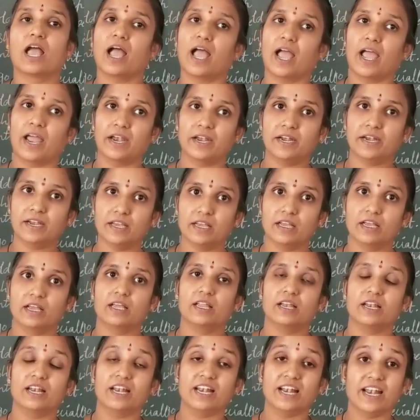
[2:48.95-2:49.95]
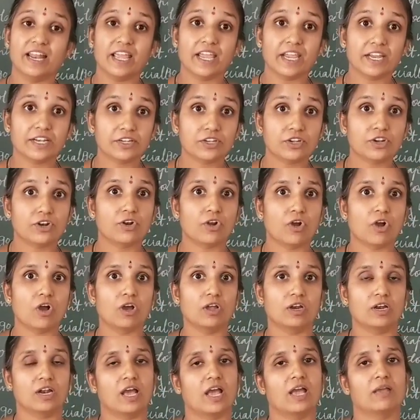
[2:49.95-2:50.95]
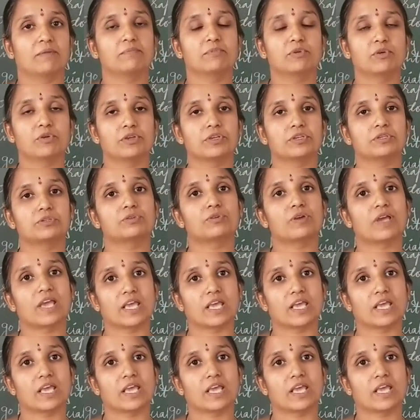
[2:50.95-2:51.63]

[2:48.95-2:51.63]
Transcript: and later on I am going to